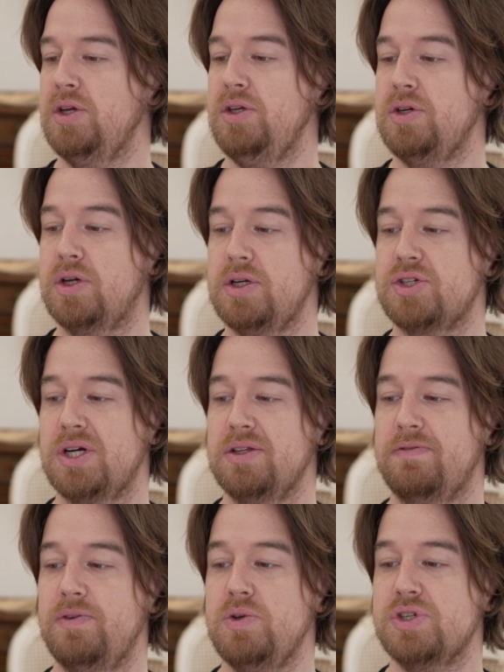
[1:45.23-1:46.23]
you could try the
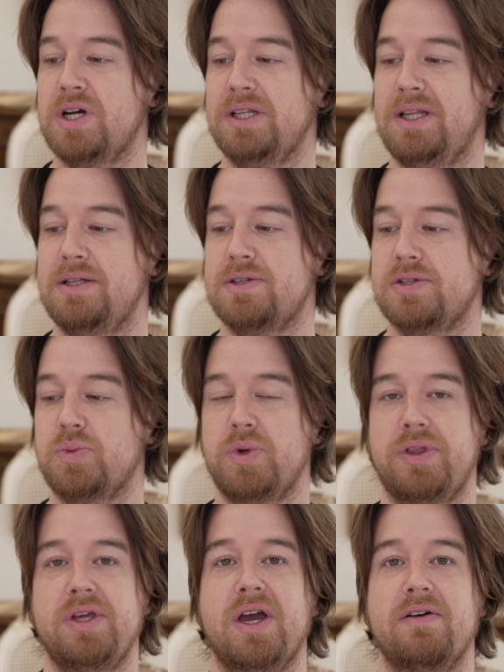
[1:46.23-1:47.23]
Fujinon lenses
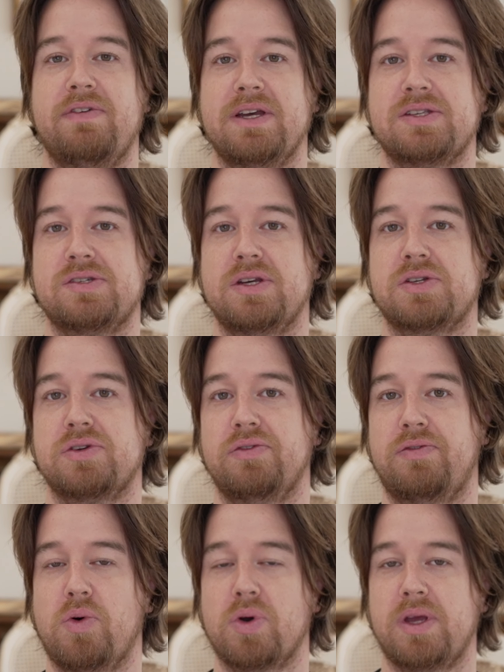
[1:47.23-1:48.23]
with the FX6 in
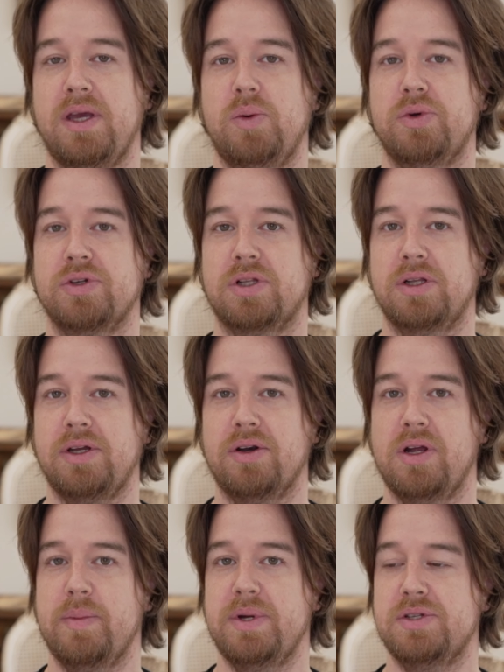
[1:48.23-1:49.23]
4K with
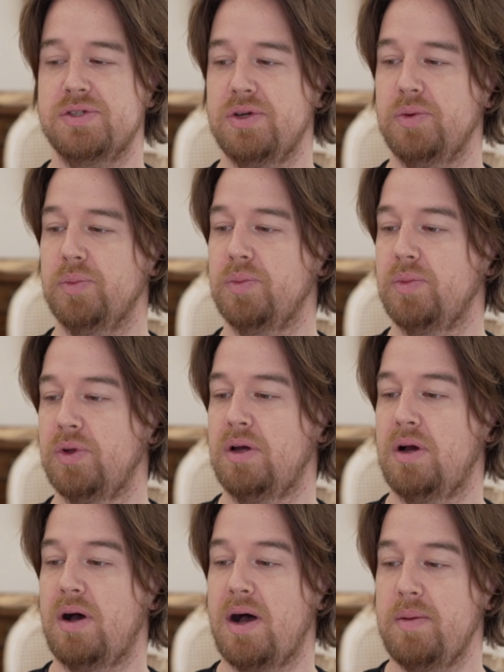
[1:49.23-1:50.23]
clear image zoom.
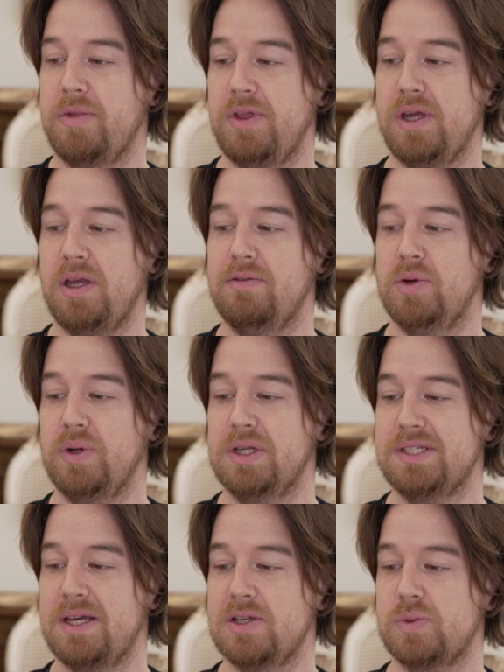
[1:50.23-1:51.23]
I'm thinking of doing a
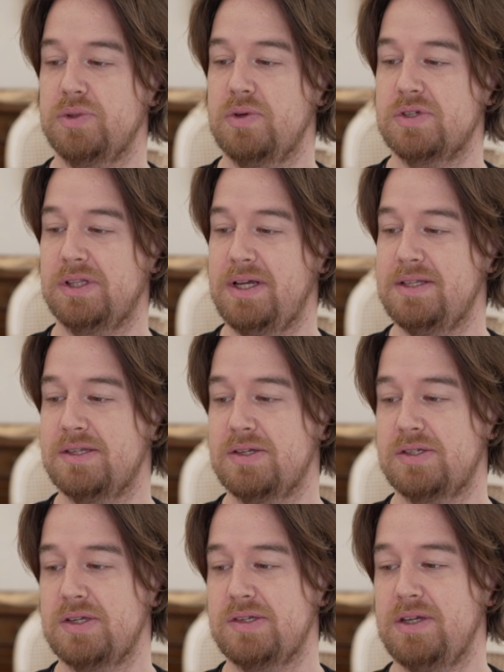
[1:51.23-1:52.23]
test with those
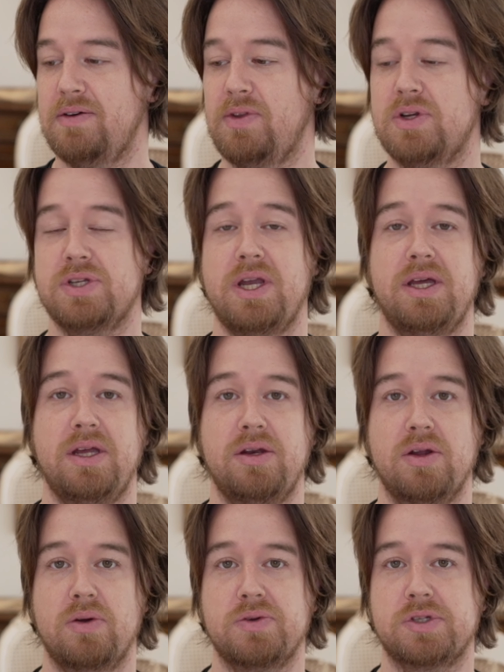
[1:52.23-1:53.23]
lenses to see if there's any
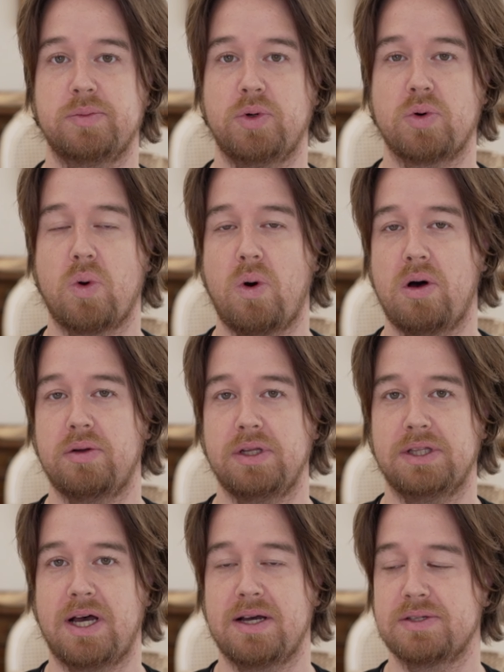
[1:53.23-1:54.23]
noticeable quality
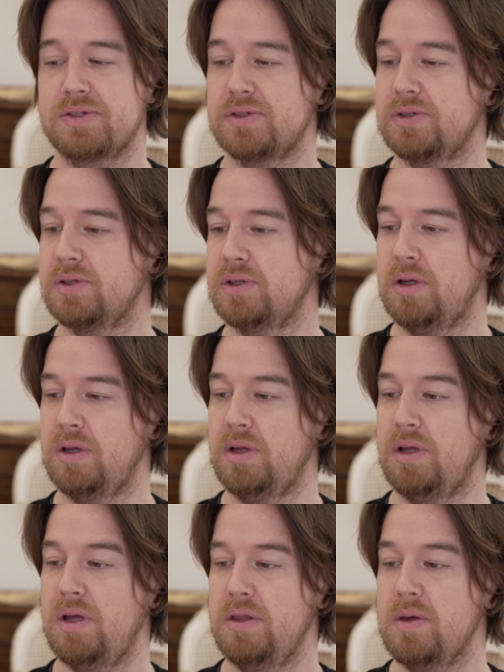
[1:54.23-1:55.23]
loss.
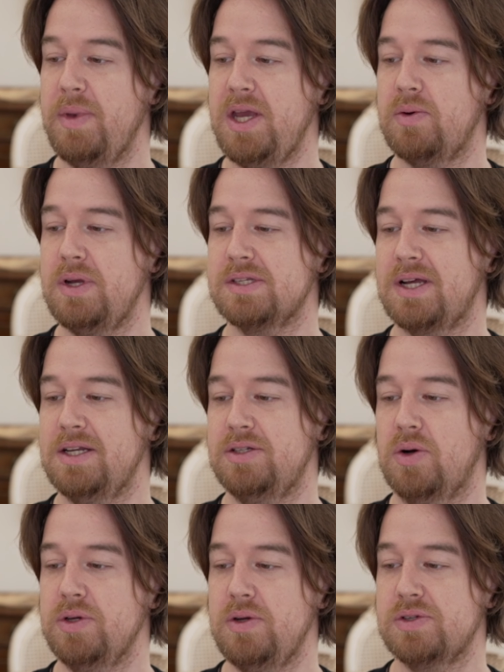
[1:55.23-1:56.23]
The main reason I
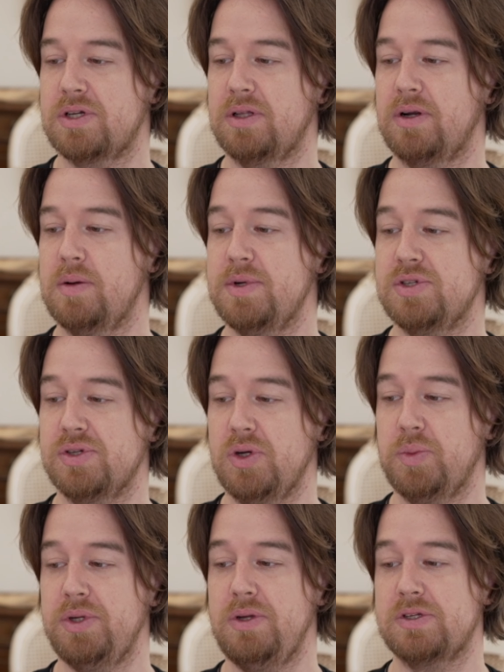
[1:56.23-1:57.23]
don't use clear image
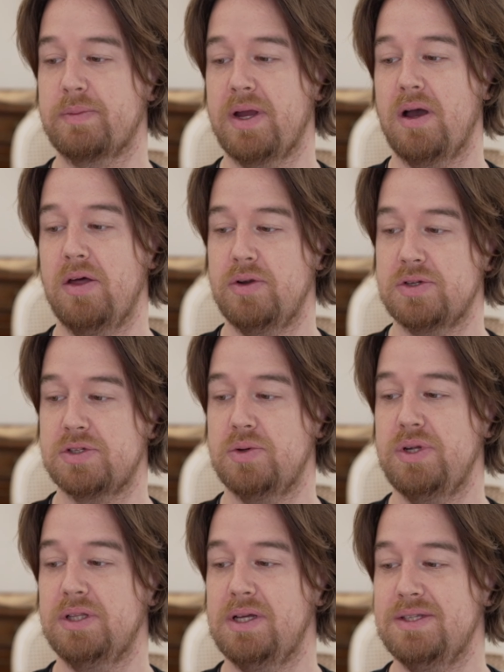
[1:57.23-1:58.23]
zoom when using my other
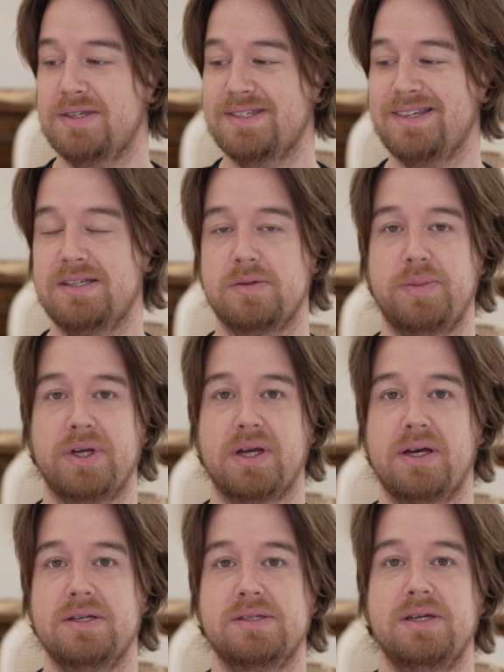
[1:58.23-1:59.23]
Sony lenses is
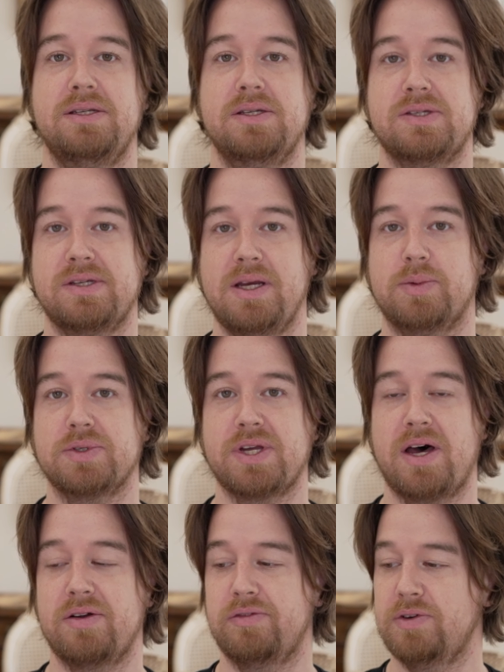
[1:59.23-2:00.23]
because it disables
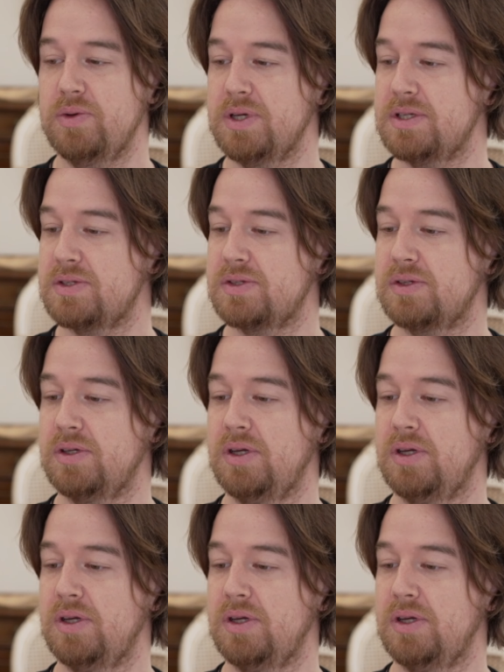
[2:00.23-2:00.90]
autofocus.